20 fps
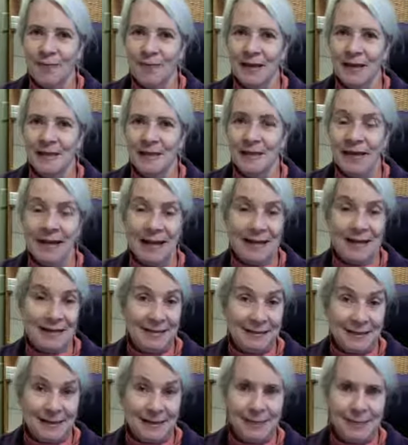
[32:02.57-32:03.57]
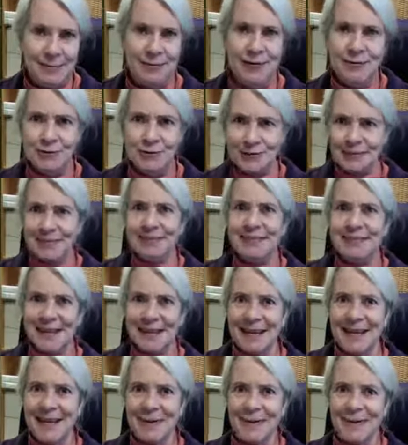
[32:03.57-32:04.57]
Dalen said to me, you didn't say
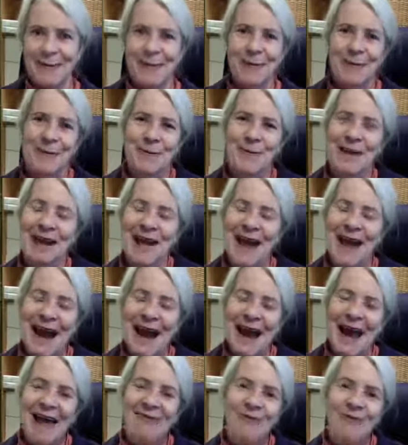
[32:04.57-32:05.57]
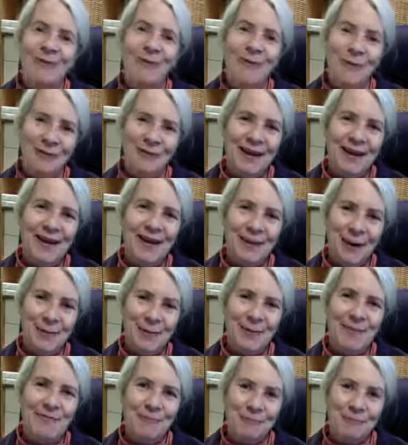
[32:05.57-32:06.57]
your quote. I have a quote that I
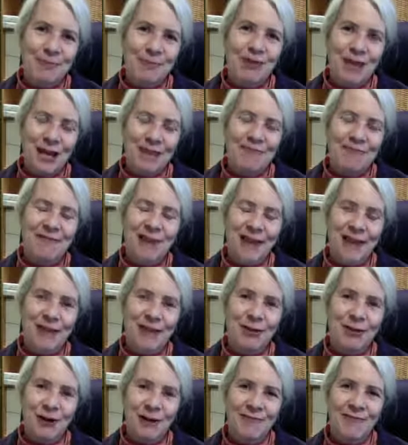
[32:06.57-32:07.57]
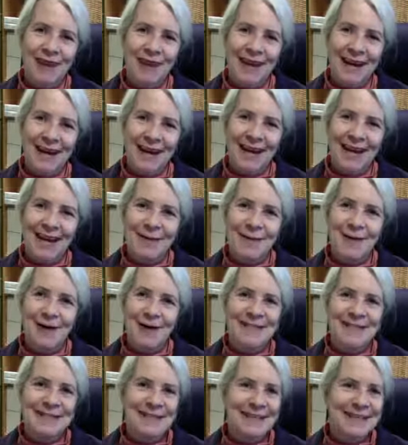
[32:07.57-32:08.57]
copied from JFK, John F. Kennedy, where he
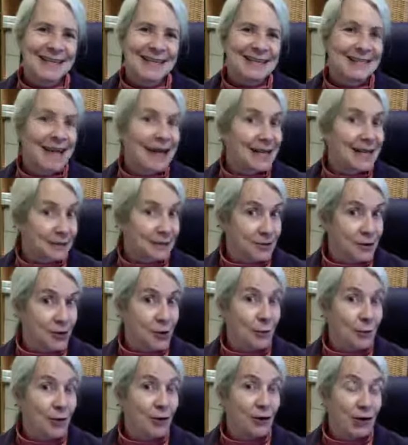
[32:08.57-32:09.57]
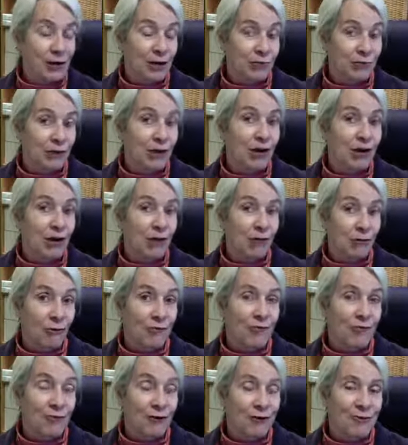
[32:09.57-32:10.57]
says, ask not what your country can grow for
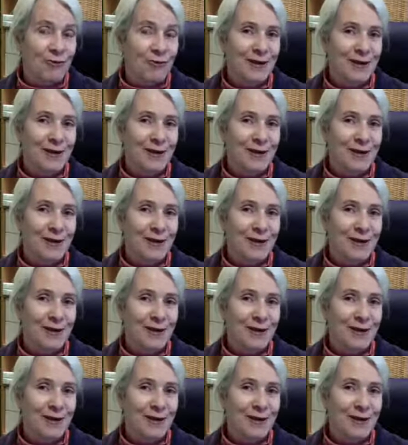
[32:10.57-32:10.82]
you.